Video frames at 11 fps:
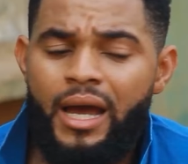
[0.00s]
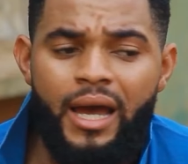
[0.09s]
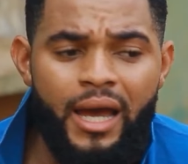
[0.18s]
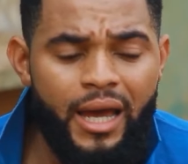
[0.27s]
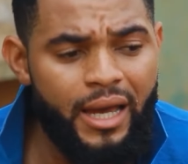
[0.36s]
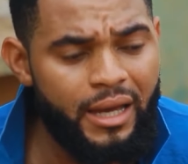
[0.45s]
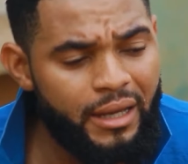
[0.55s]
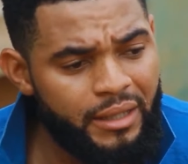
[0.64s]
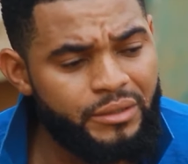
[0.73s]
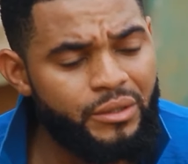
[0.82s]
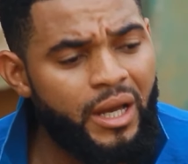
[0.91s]

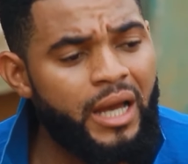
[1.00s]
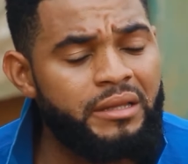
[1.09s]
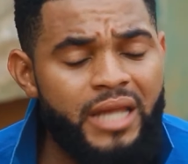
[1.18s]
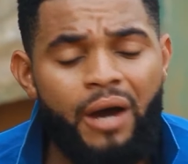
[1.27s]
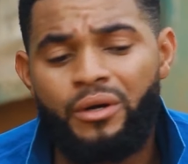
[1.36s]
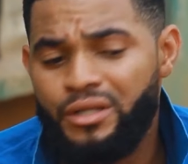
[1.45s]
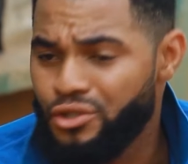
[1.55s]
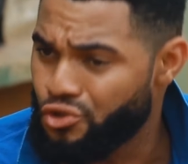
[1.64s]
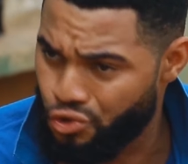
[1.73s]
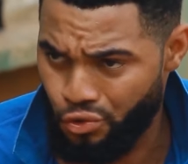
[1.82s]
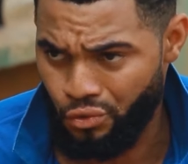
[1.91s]
That one
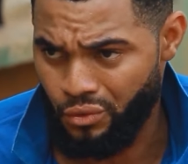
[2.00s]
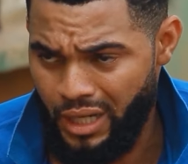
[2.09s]
is true.